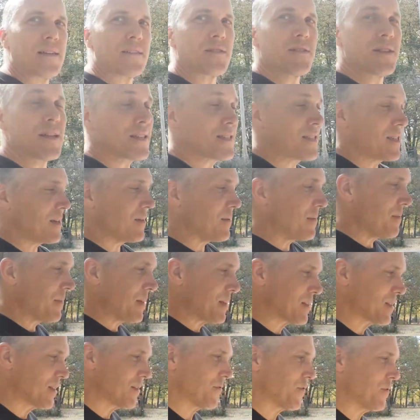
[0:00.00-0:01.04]
right, so that's it.
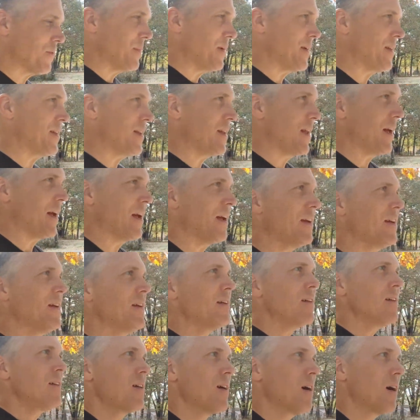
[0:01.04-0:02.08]
That's it for me today.
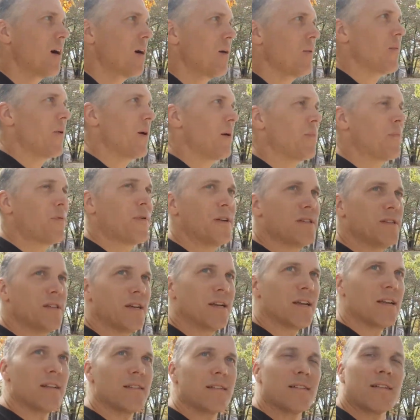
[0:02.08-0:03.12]
Um, I
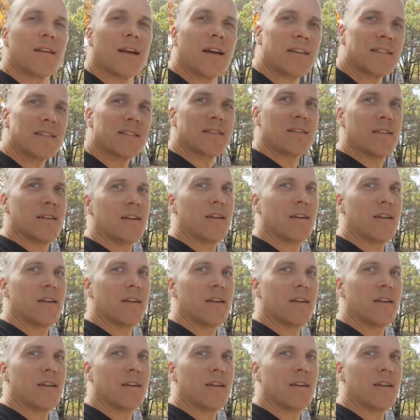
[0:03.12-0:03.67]
appreciate you guys